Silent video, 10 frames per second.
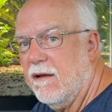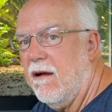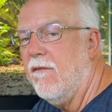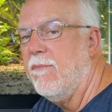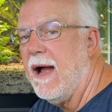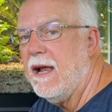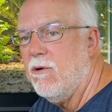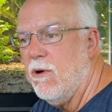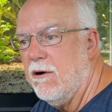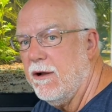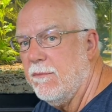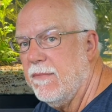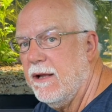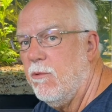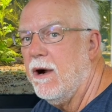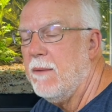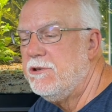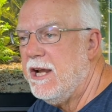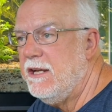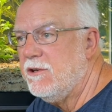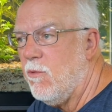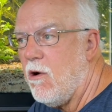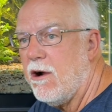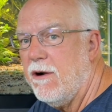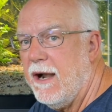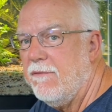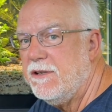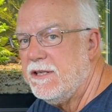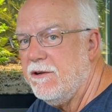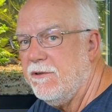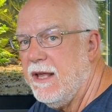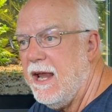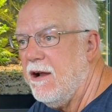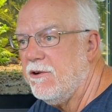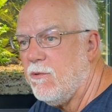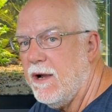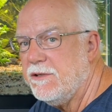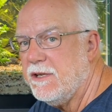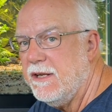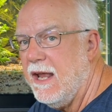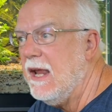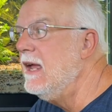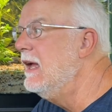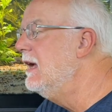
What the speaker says: of my aquarium where I'm changing water every single day or twice a day